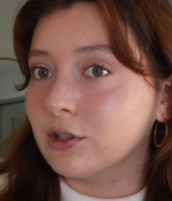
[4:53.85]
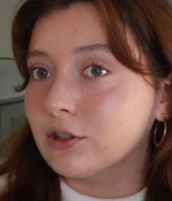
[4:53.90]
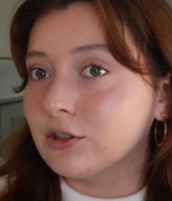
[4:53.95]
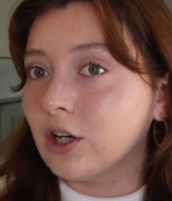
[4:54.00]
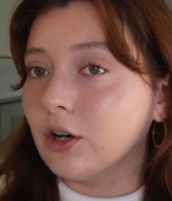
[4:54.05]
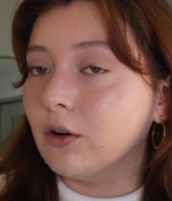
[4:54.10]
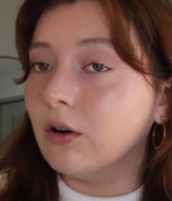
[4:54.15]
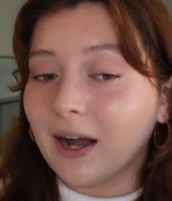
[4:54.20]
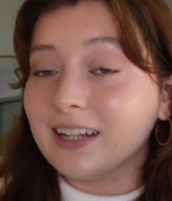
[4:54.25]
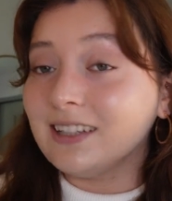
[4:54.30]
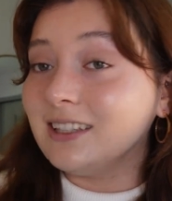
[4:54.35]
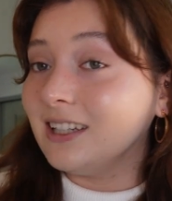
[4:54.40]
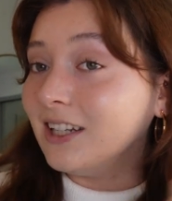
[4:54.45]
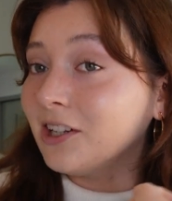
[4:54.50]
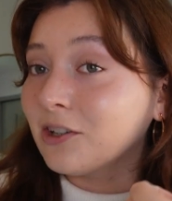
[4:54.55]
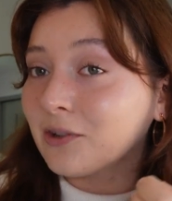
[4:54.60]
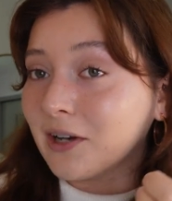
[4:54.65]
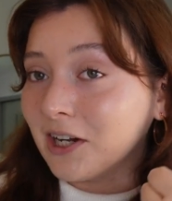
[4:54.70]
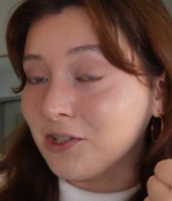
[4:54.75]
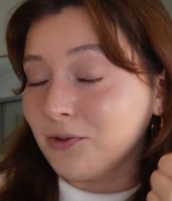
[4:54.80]
So I
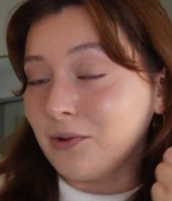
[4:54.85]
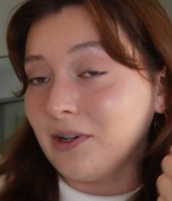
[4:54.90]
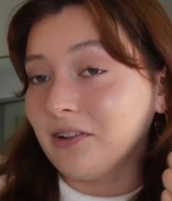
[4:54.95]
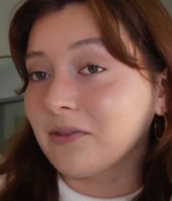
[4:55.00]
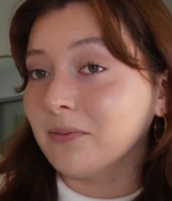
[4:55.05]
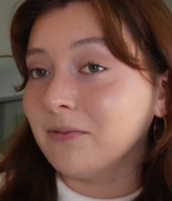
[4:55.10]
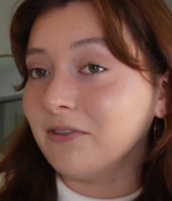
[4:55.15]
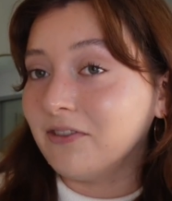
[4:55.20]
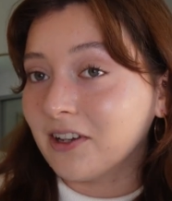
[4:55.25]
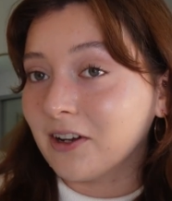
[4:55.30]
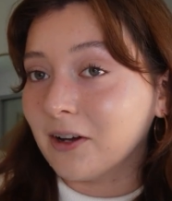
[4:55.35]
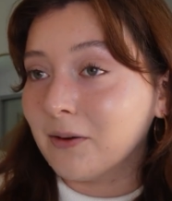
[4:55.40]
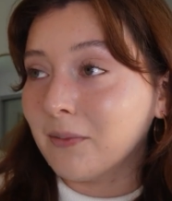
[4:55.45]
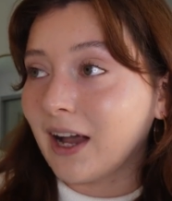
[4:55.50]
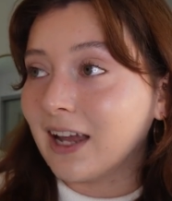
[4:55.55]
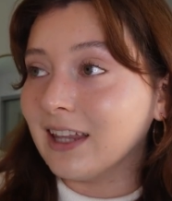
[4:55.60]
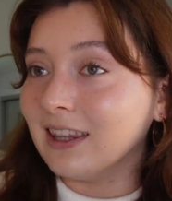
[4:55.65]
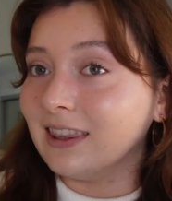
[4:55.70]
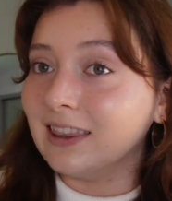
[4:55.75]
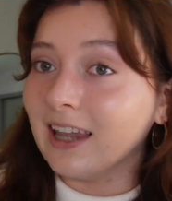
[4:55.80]
didn't graduate from FIDM.
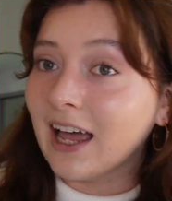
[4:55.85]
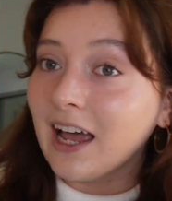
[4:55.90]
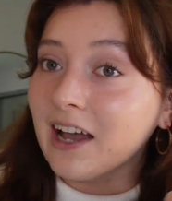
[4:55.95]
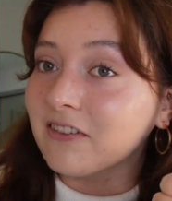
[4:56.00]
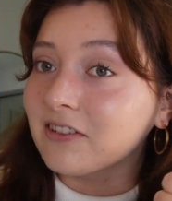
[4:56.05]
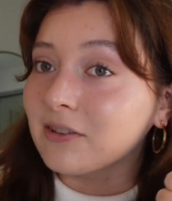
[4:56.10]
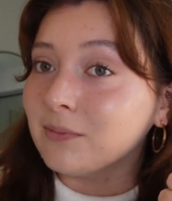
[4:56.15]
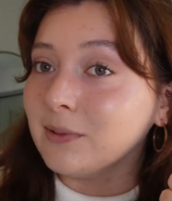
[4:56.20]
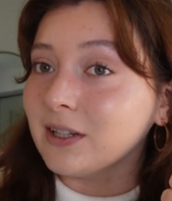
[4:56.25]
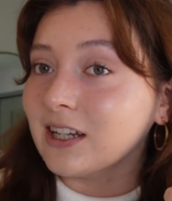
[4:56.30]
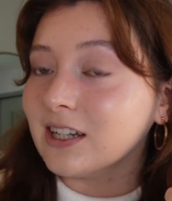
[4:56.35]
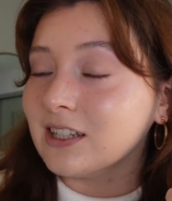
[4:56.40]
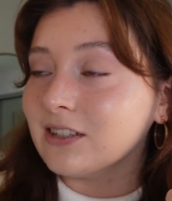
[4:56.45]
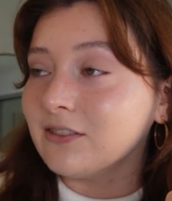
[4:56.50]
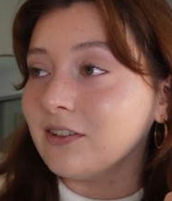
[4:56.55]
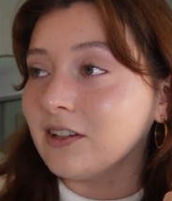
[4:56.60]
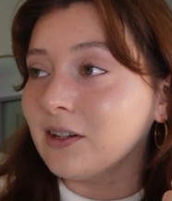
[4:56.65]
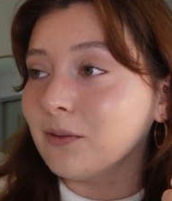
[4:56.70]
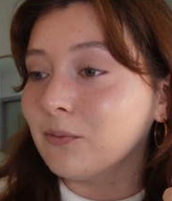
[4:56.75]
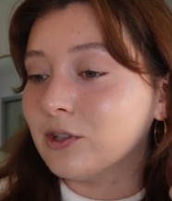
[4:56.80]
I left because
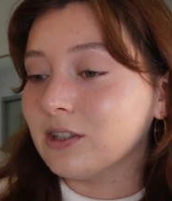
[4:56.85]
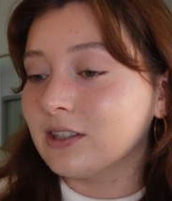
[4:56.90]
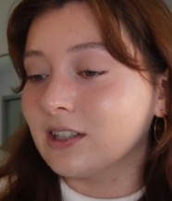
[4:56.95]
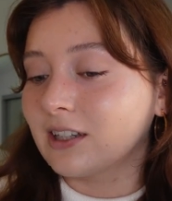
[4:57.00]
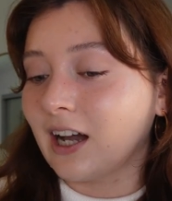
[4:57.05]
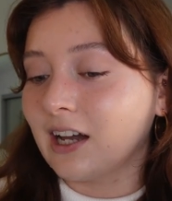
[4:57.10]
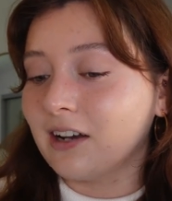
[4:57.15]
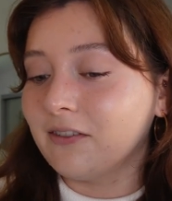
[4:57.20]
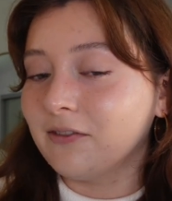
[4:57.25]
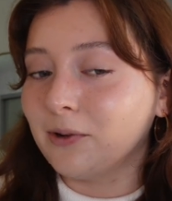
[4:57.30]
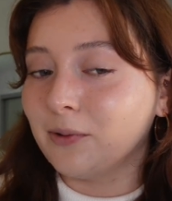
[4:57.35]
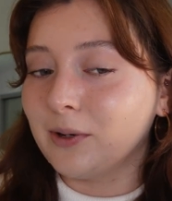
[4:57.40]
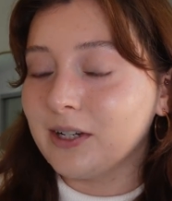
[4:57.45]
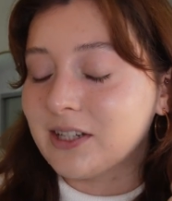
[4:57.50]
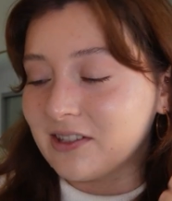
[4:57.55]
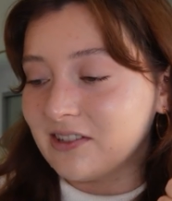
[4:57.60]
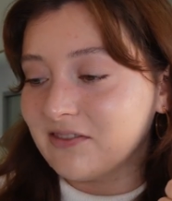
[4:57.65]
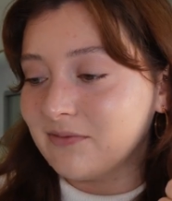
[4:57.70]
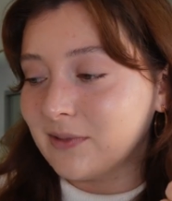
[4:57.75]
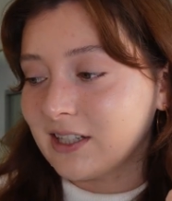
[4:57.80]
FIDM was kind of a
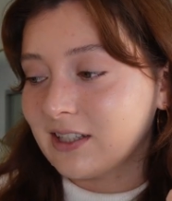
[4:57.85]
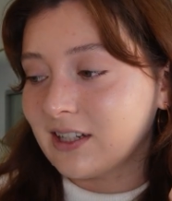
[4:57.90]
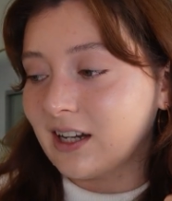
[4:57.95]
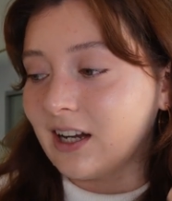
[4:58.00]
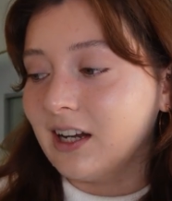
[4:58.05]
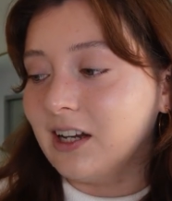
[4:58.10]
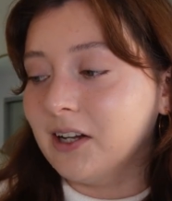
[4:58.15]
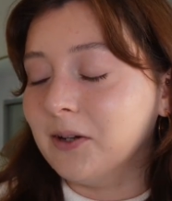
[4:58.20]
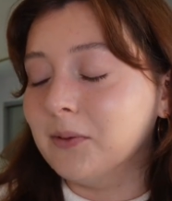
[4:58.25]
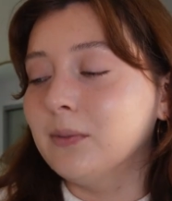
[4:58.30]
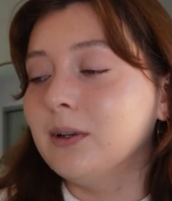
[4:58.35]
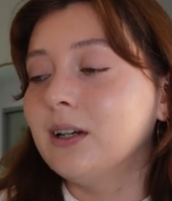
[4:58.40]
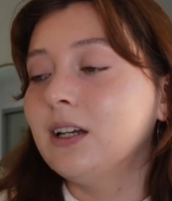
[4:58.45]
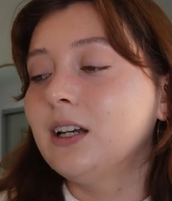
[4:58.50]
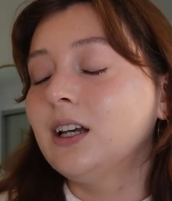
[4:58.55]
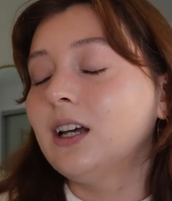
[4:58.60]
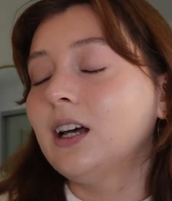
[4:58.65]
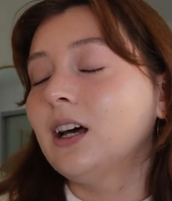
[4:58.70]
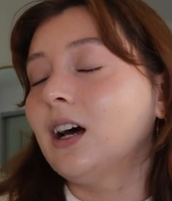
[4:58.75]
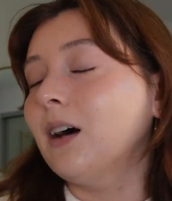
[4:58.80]
waste of my time.
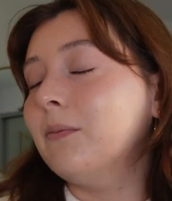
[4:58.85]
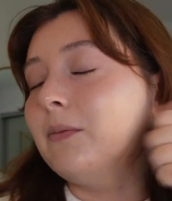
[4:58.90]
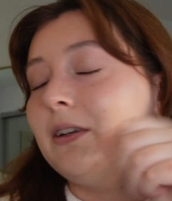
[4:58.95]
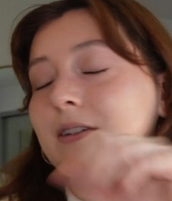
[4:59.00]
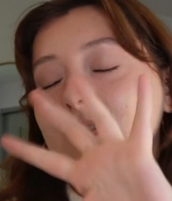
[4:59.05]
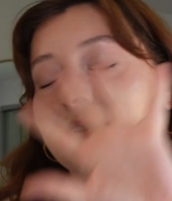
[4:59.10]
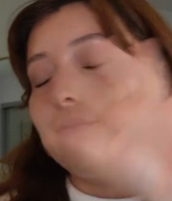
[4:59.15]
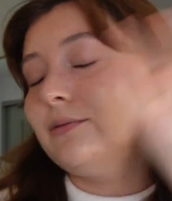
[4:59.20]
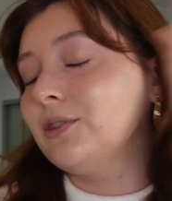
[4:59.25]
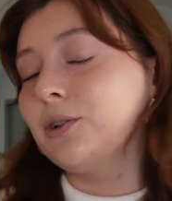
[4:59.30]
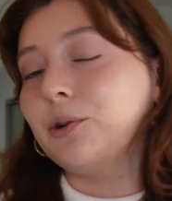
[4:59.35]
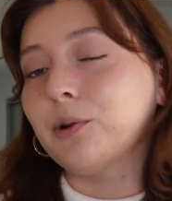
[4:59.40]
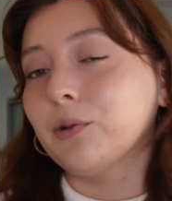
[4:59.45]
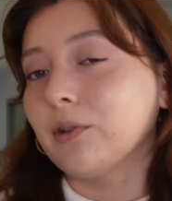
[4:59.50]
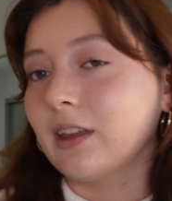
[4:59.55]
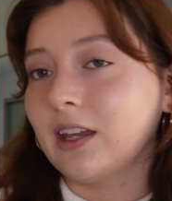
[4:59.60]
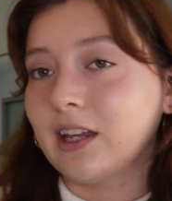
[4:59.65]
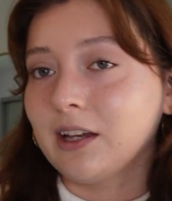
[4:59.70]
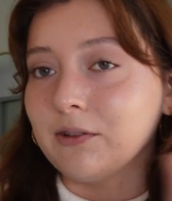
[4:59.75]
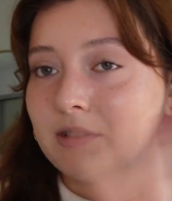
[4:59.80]
It was a whole
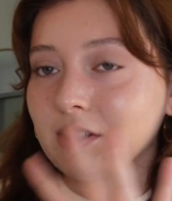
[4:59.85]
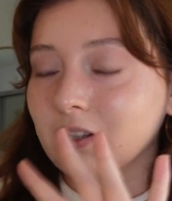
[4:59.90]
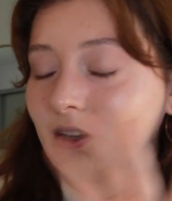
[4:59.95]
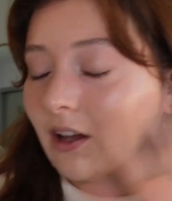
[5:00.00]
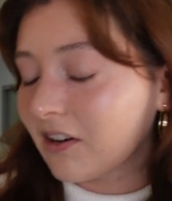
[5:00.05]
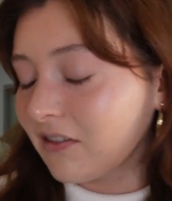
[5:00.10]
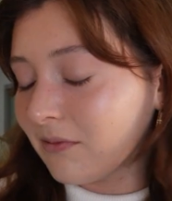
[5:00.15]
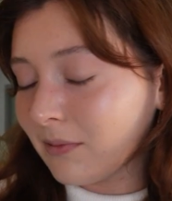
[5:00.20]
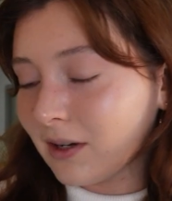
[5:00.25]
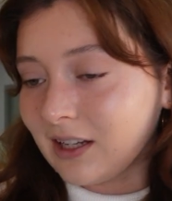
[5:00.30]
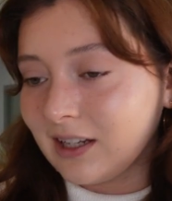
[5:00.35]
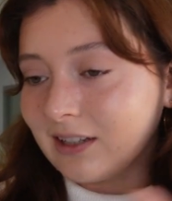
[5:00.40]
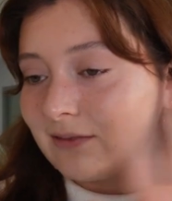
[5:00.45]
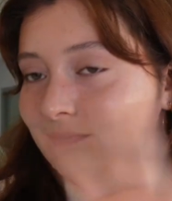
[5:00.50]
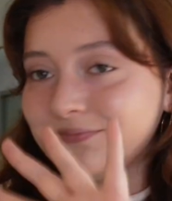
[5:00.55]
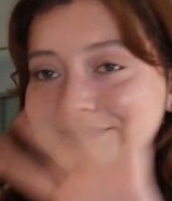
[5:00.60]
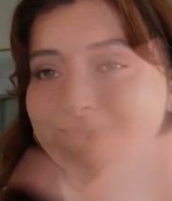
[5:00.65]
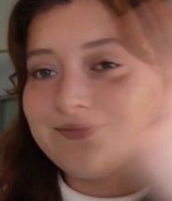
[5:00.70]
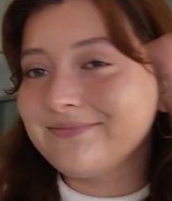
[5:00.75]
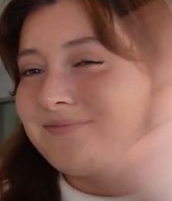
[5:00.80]
thing. It was a lot of money. It
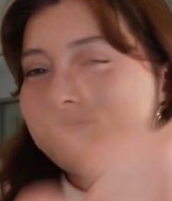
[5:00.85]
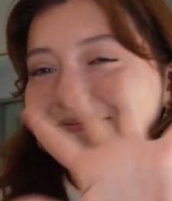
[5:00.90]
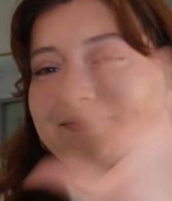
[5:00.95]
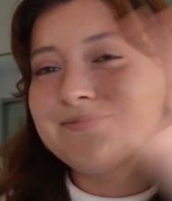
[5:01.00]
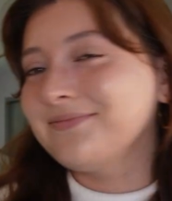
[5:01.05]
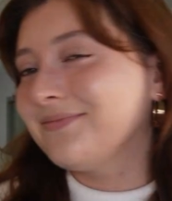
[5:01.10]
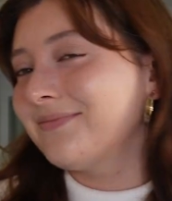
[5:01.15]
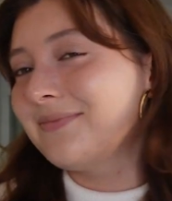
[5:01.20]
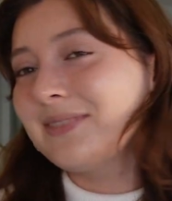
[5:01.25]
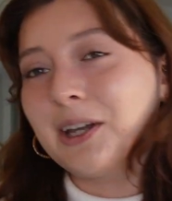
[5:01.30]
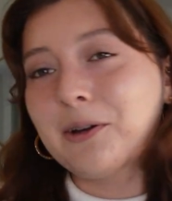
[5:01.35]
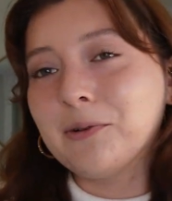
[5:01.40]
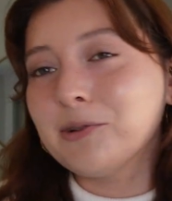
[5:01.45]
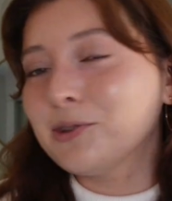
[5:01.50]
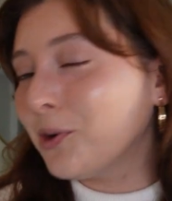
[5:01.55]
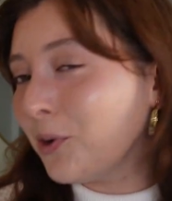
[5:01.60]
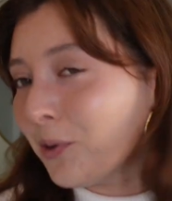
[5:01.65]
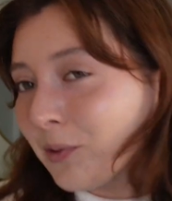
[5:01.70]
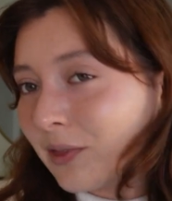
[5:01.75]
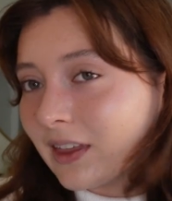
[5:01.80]
was
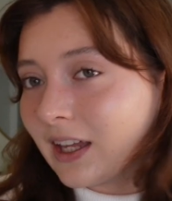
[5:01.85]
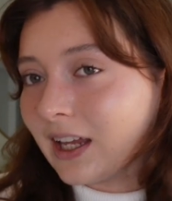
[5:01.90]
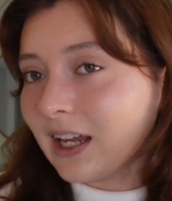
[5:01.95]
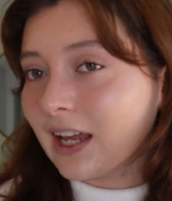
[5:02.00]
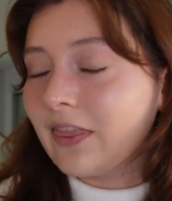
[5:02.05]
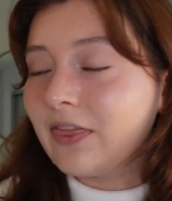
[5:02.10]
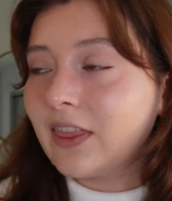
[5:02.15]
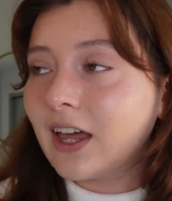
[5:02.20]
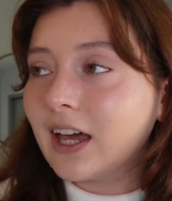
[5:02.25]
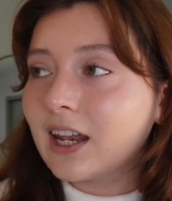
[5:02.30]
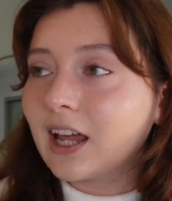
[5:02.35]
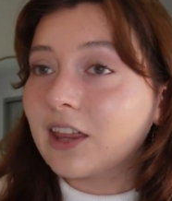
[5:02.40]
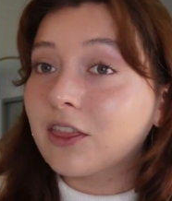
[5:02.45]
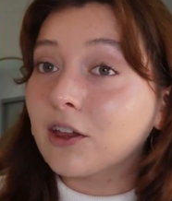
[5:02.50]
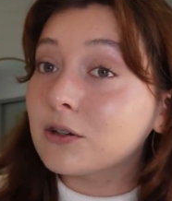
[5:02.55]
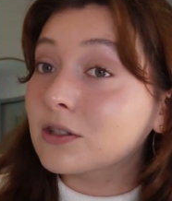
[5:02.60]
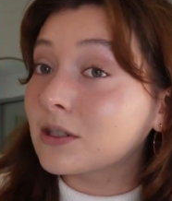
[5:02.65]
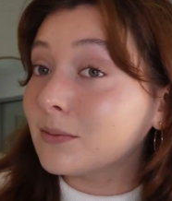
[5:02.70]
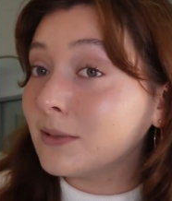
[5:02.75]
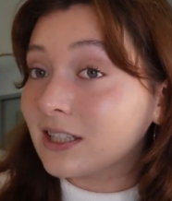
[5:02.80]
a whole thing. And then I
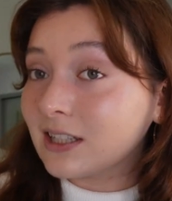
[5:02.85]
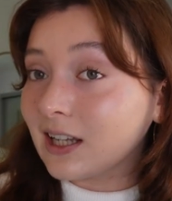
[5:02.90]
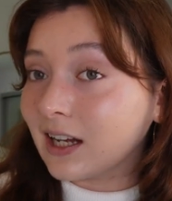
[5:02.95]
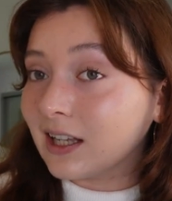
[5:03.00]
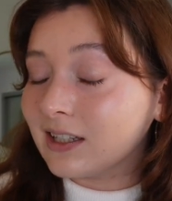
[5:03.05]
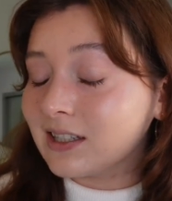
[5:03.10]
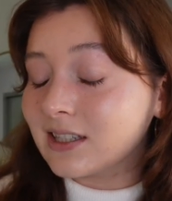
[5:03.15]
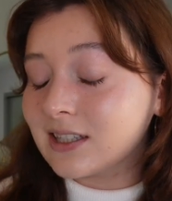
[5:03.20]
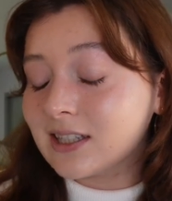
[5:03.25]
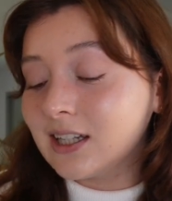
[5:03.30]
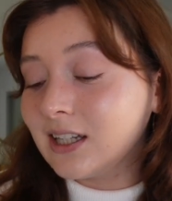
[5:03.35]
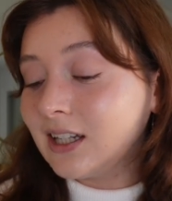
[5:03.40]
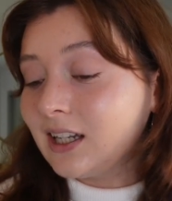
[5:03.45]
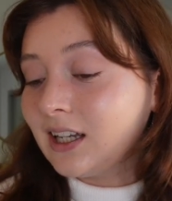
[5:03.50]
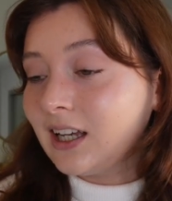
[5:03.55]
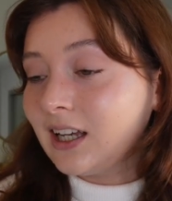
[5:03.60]
thought I was gonna be a stylist.